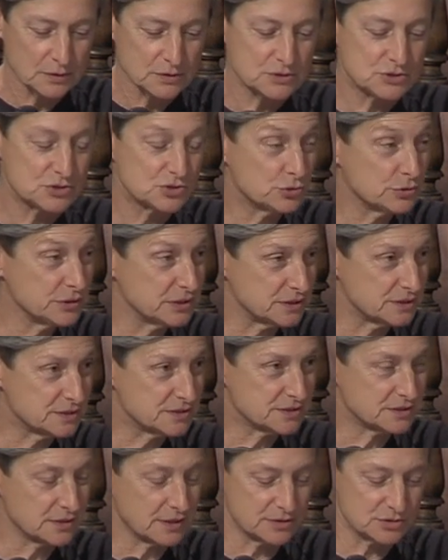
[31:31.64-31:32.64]

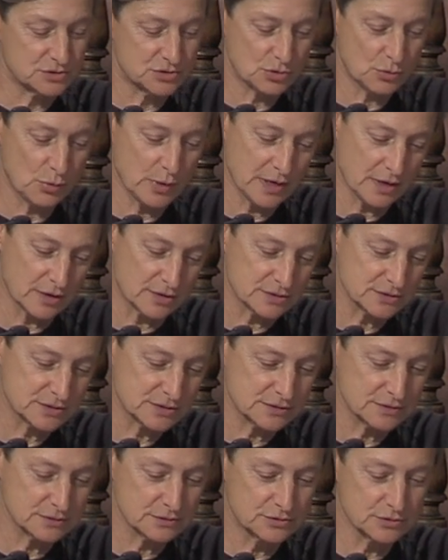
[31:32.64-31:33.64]
streets and
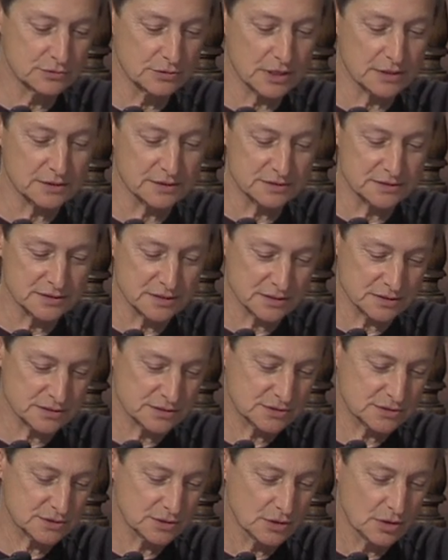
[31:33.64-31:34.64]
squares do not
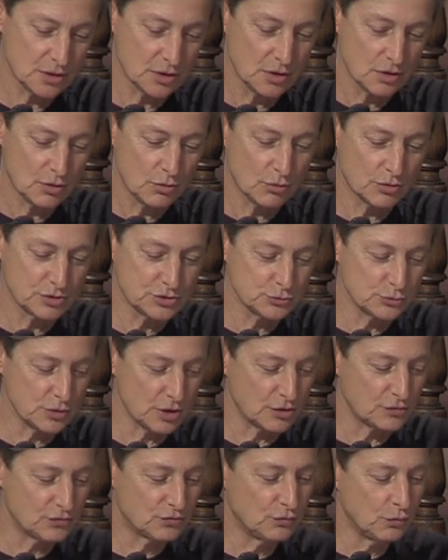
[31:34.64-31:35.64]
exist or do
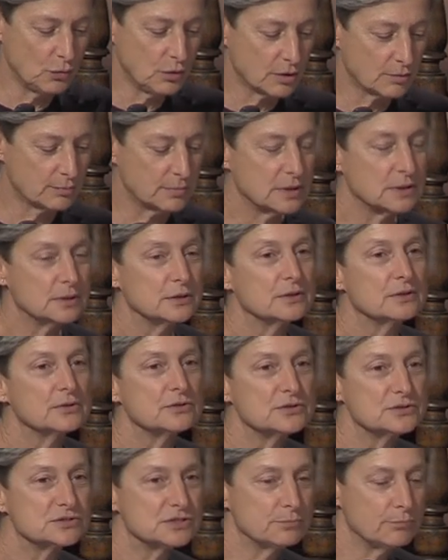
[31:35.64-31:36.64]
not form
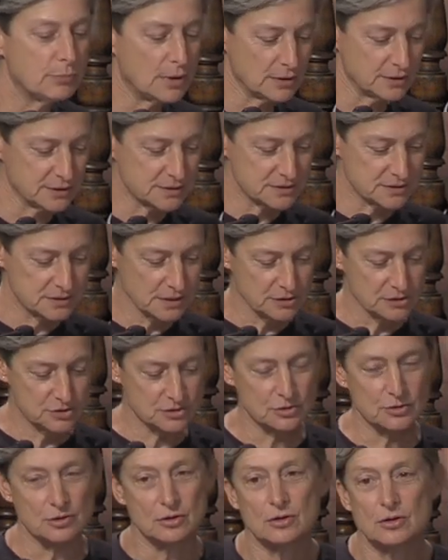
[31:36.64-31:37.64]
the symbolic
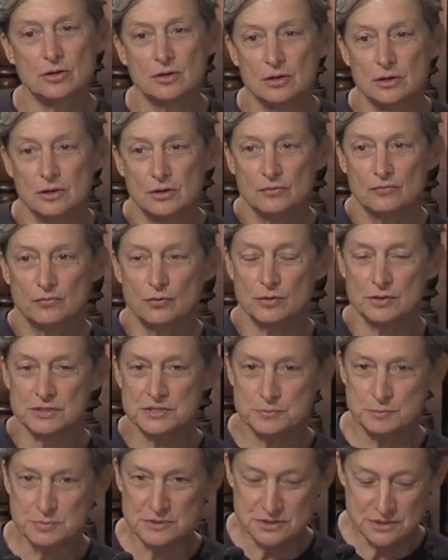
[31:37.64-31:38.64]
center for a
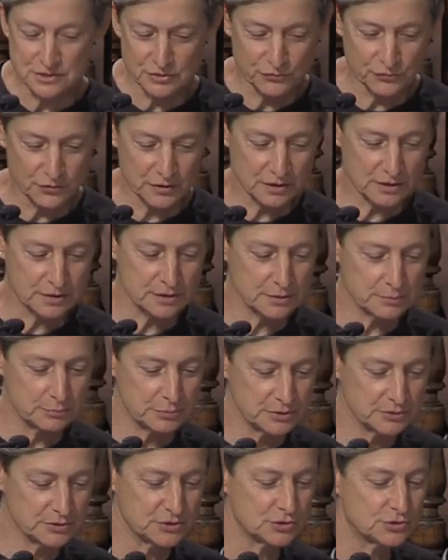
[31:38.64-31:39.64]
specific
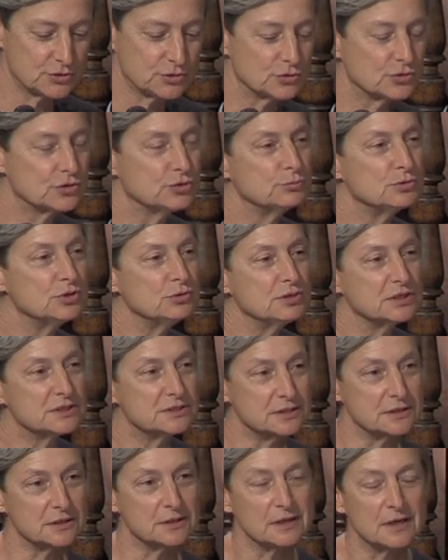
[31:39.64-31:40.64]
political
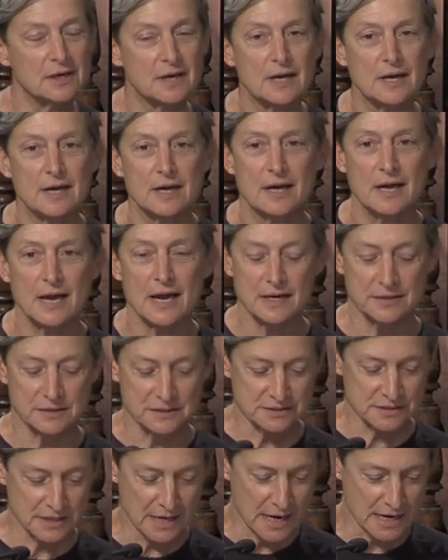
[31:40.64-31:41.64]
community and
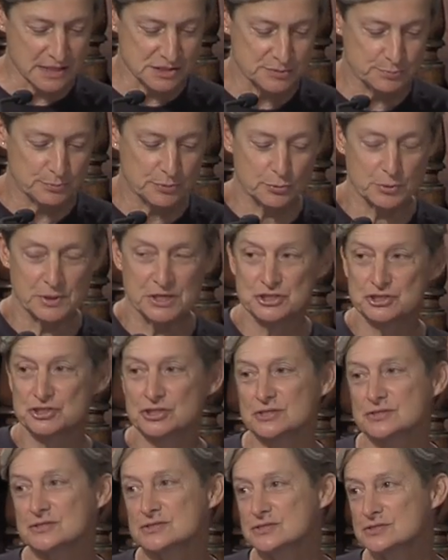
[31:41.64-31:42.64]
its
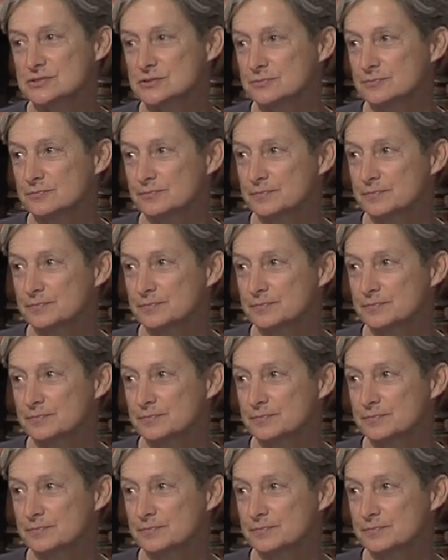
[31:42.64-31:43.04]
aspirations.